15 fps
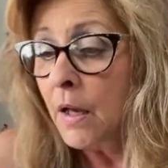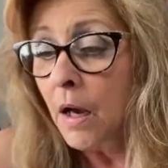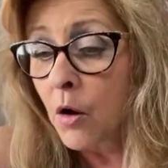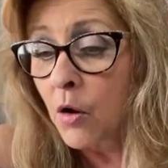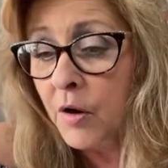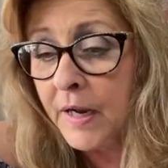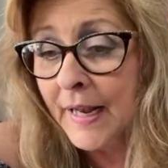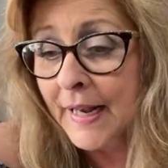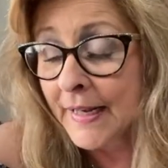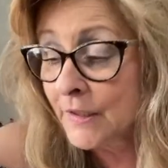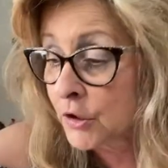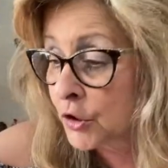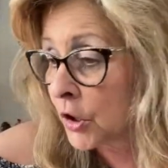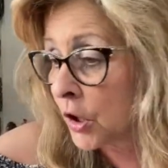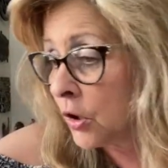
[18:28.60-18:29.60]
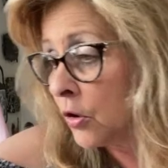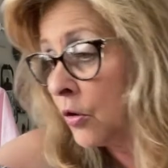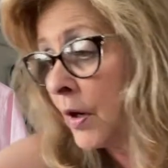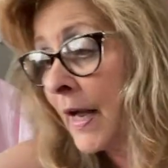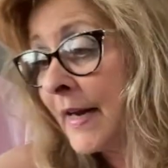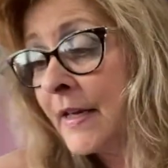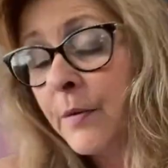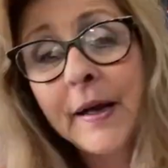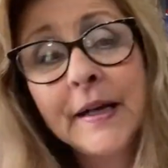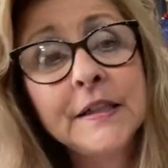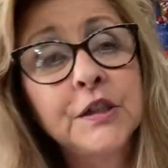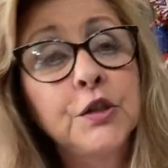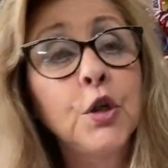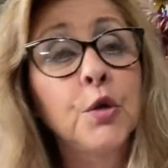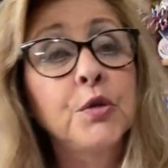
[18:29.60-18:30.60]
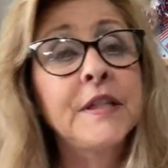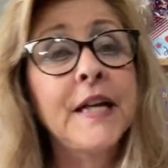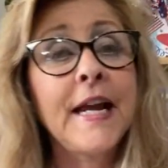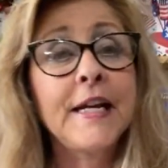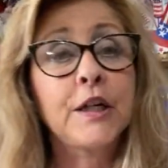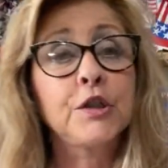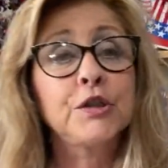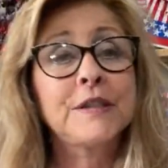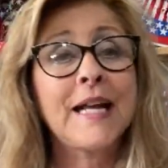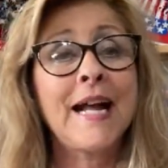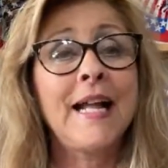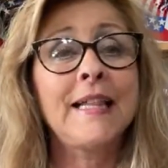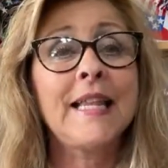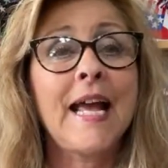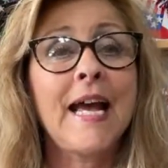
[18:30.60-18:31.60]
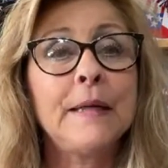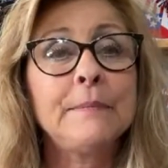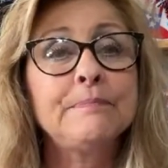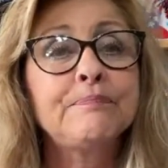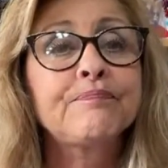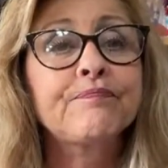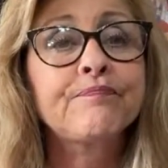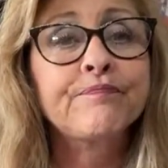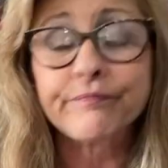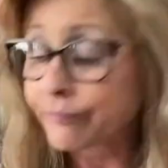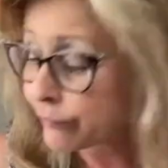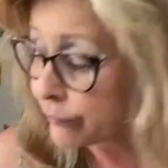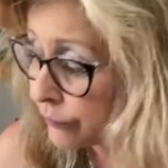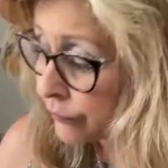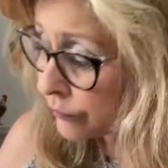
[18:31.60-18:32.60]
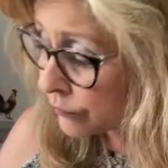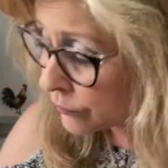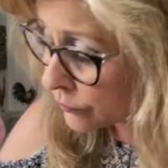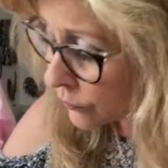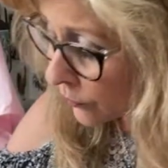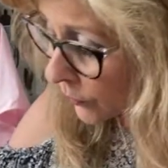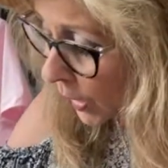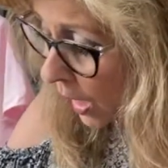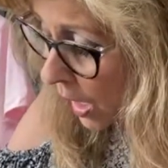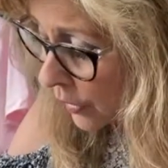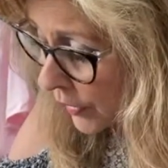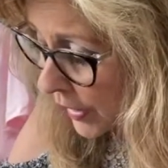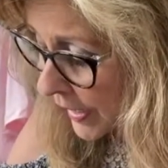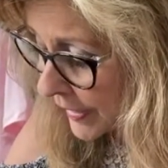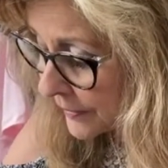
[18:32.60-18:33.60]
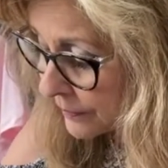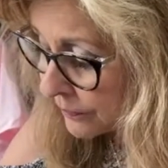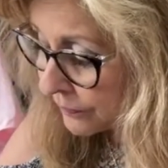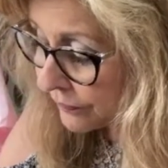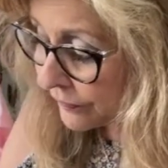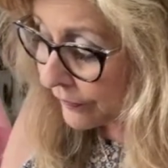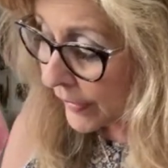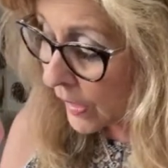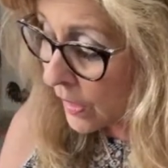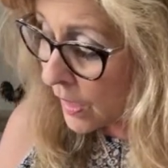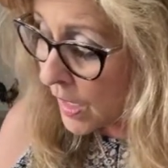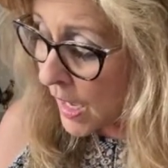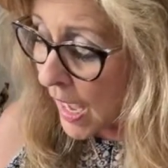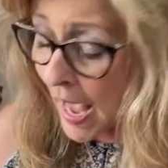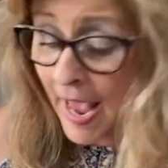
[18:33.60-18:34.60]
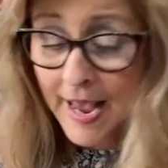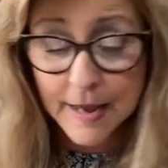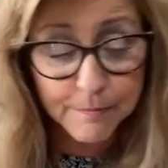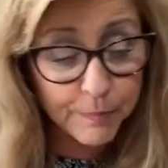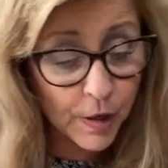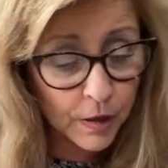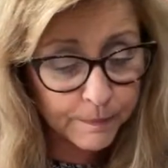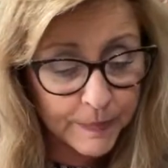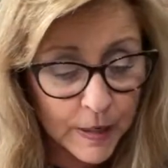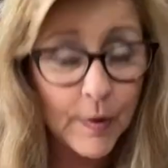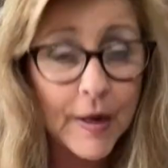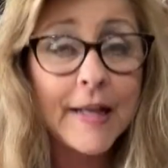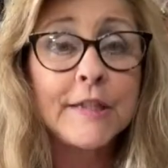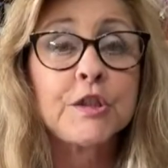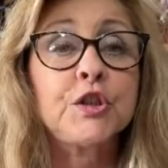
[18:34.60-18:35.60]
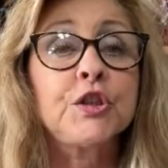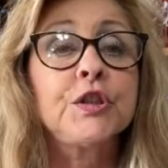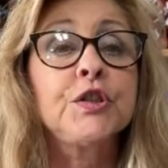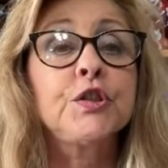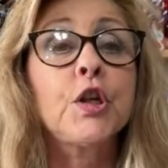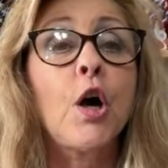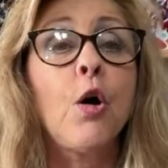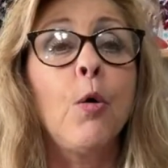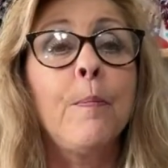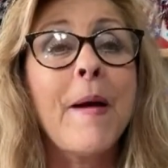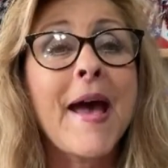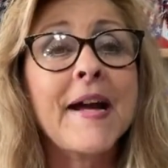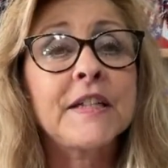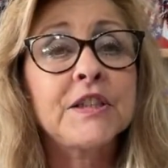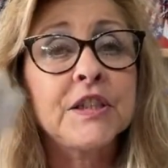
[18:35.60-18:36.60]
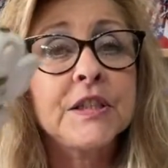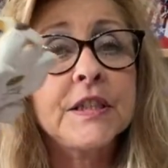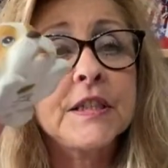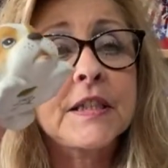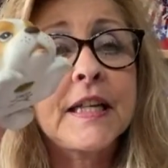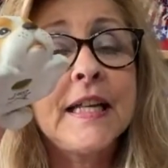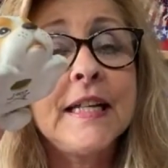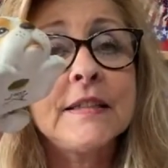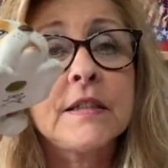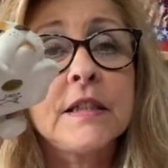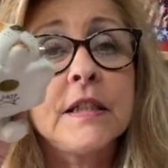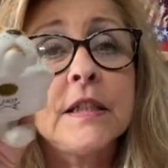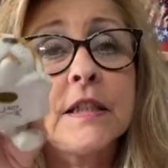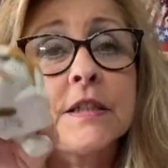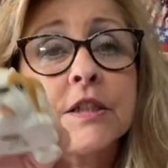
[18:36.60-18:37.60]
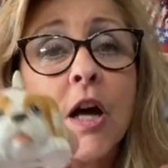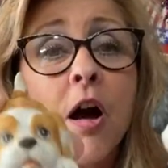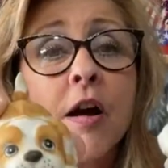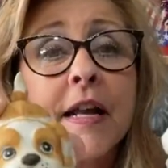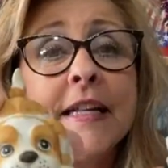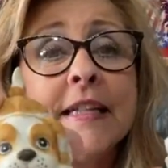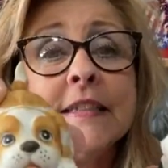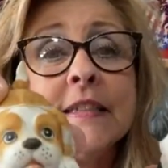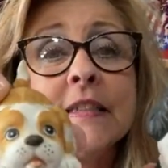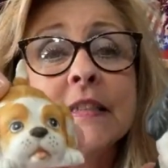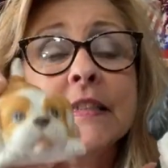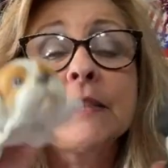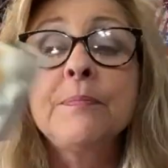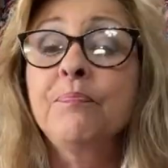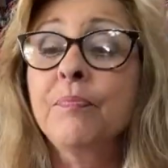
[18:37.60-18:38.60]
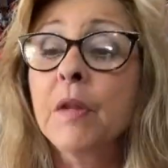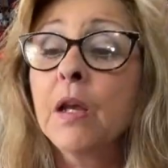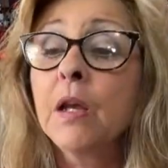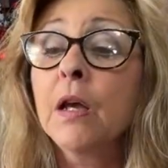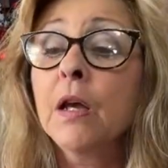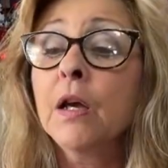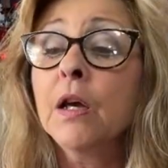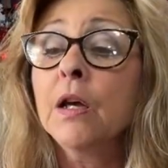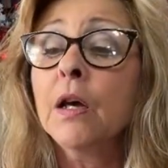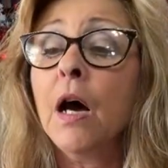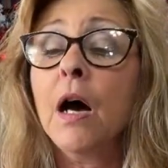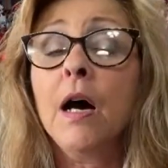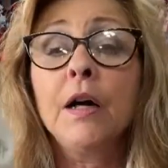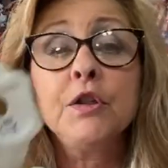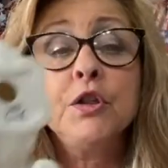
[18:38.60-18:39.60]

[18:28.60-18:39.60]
okay, so anyways, no takers on that. All right. Hey, Book Bewitched. So back to the kid, the doggies. Uh,